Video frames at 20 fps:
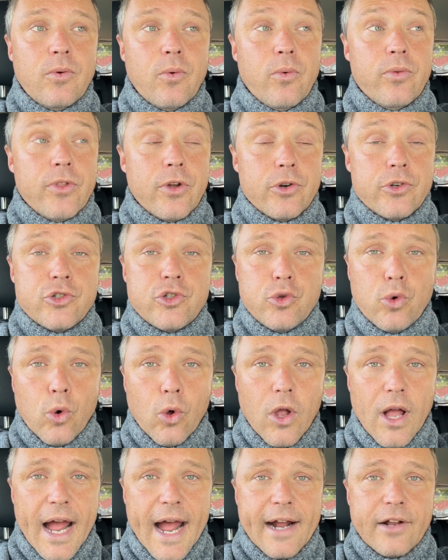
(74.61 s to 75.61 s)
their dual
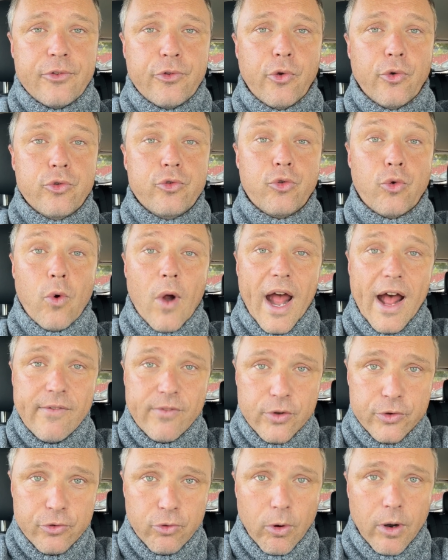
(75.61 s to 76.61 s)
axle
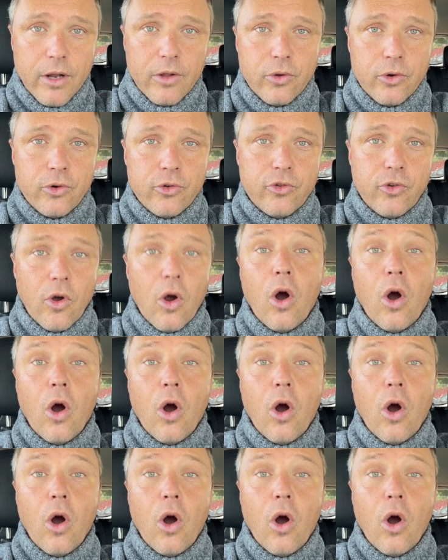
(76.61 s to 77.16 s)
travel trailers,